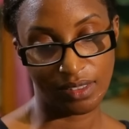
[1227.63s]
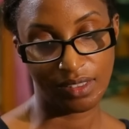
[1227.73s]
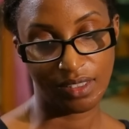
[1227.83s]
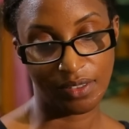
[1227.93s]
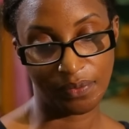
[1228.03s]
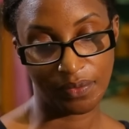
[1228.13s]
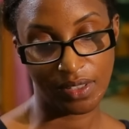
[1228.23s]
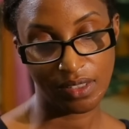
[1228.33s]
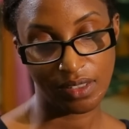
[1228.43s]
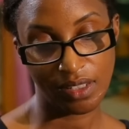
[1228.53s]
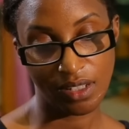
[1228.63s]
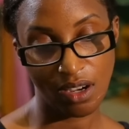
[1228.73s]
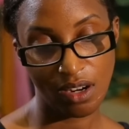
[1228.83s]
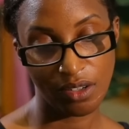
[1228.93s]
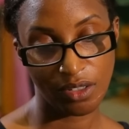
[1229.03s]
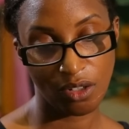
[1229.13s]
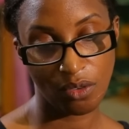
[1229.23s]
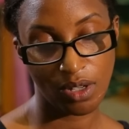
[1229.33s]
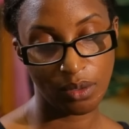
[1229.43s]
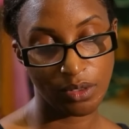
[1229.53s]
This serves as a reminder for
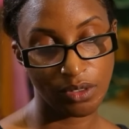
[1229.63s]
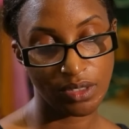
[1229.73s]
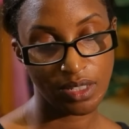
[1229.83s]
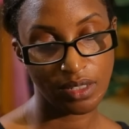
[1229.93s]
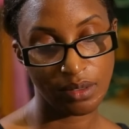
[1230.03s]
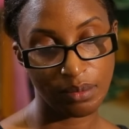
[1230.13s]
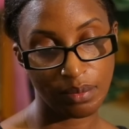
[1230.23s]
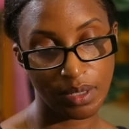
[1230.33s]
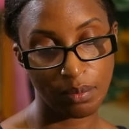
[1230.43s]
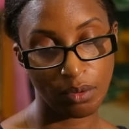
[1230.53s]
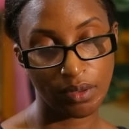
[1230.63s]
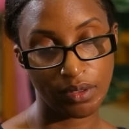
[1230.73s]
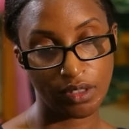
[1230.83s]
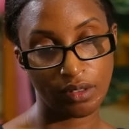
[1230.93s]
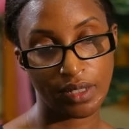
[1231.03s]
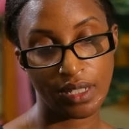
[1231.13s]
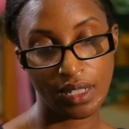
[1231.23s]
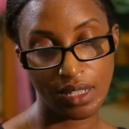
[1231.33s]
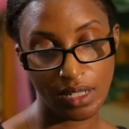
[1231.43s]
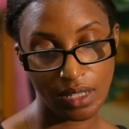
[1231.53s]
those to take any sign of violence
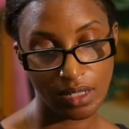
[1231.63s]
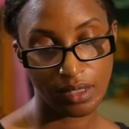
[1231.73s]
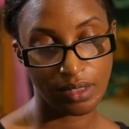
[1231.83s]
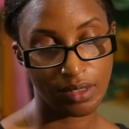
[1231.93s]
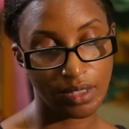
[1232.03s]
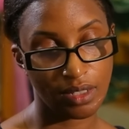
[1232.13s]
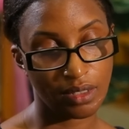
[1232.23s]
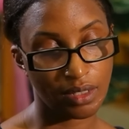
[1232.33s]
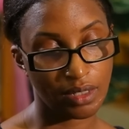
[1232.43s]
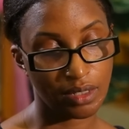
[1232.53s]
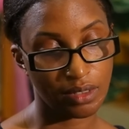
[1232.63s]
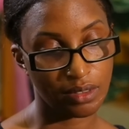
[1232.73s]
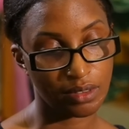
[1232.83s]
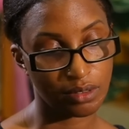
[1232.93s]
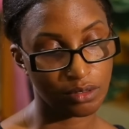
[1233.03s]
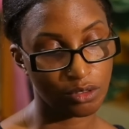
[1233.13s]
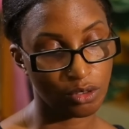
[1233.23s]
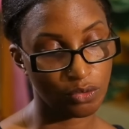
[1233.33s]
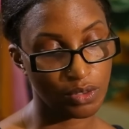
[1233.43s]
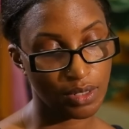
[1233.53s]
seriously, no matter how much someone claims
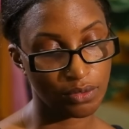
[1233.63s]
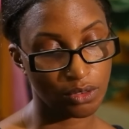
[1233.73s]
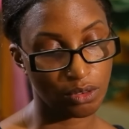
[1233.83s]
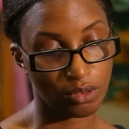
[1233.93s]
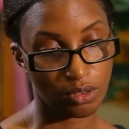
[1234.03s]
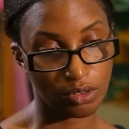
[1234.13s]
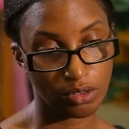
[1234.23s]
to have changed.